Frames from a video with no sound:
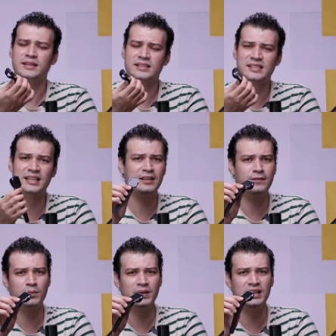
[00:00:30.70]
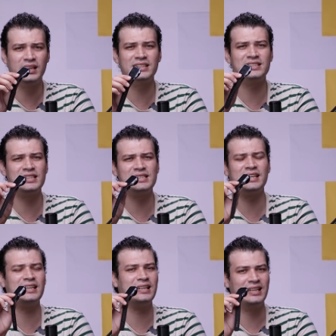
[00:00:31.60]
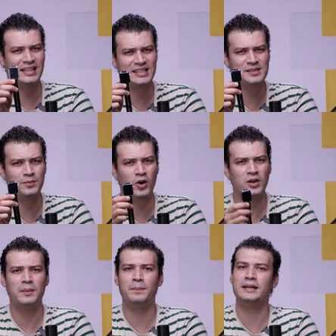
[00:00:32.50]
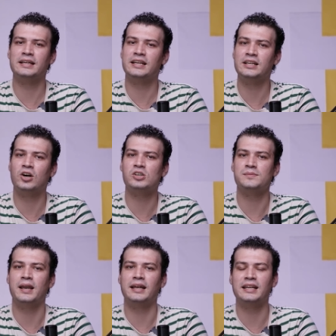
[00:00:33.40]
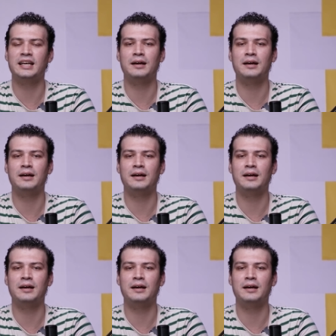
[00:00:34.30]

The screen for me is just a little small but it didn't cause me any